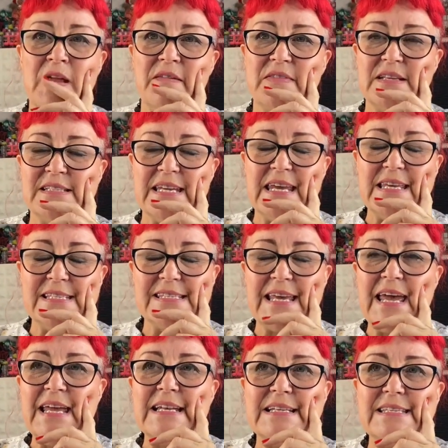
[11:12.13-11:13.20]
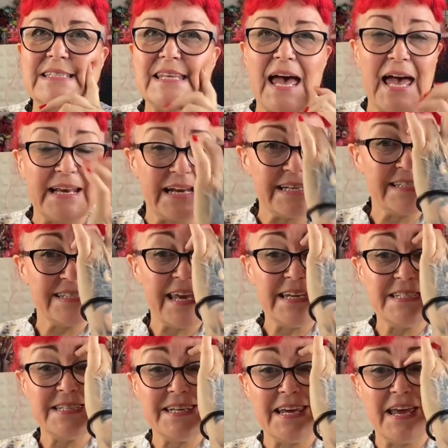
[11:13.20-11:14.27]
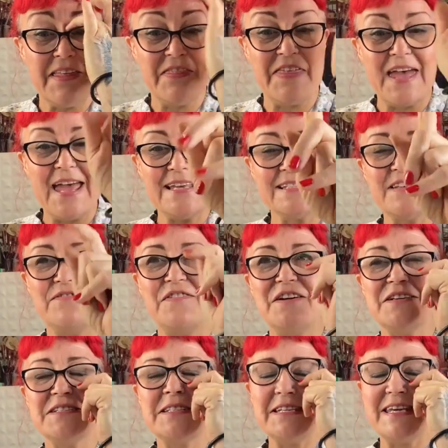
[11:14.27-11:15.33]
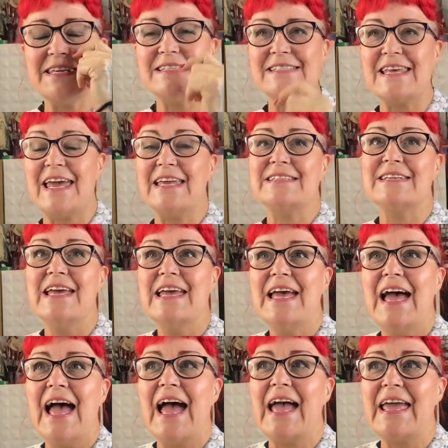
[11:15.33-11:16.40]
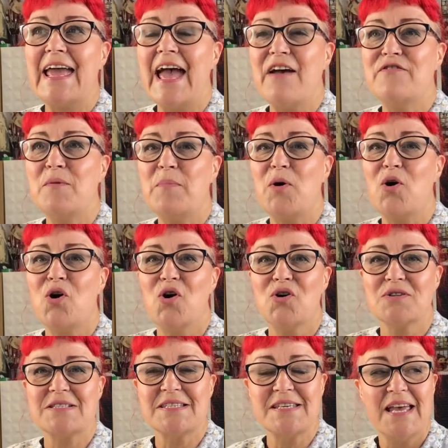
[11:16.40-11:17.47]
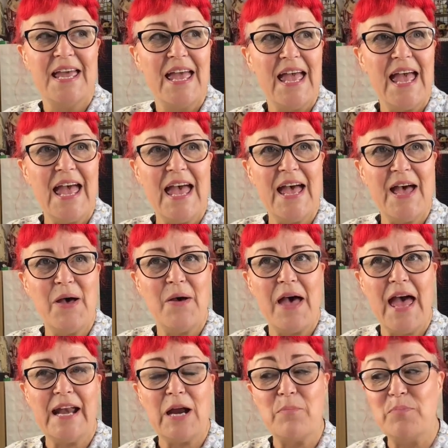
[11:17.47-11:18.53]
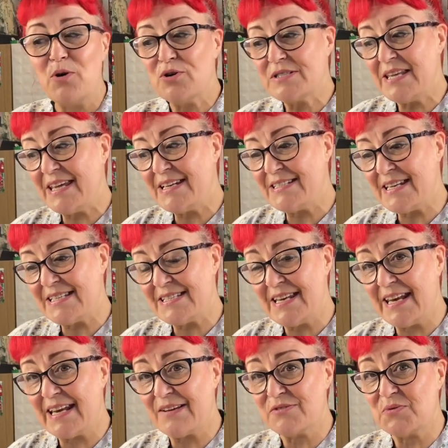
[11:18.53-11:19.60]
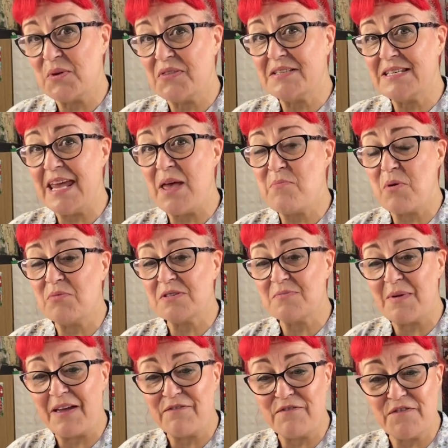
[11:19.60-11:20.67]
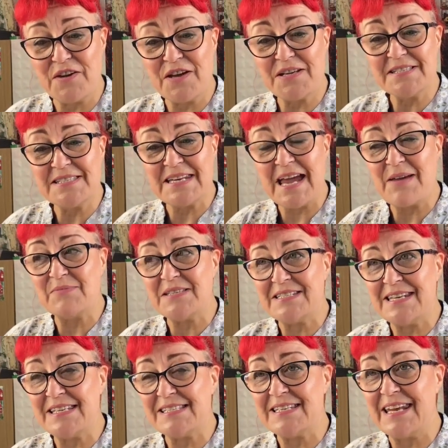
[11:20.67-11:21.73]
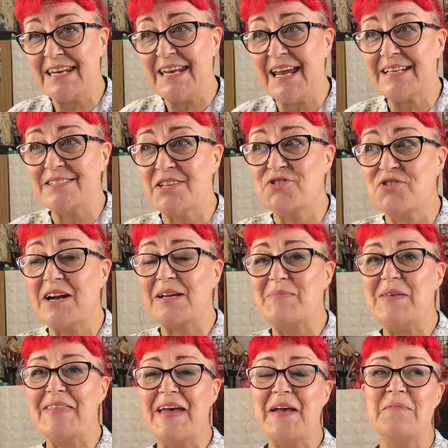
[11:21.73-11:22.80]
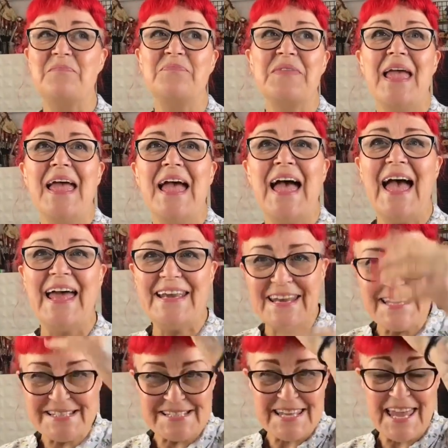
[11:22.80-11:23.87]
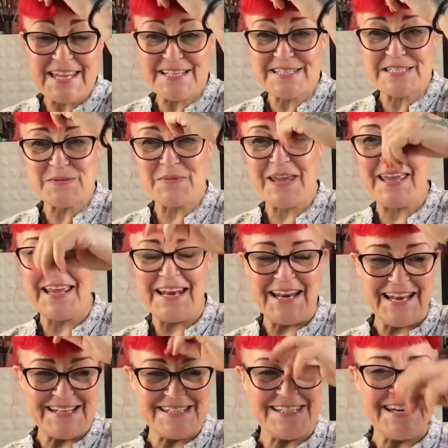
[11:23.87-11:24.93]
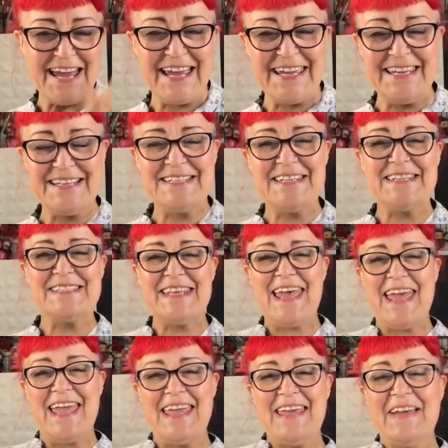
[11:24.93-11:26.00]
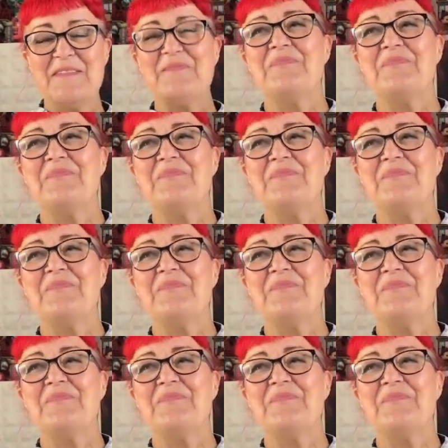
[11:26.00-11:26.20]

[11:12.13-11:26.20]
the tea sets, and I said to you, there's the first tea set I ever bought, and I bought it at Disney, and I was with Tim. It was my first time to Disney, and he had to drag me there, and he texted me last night to say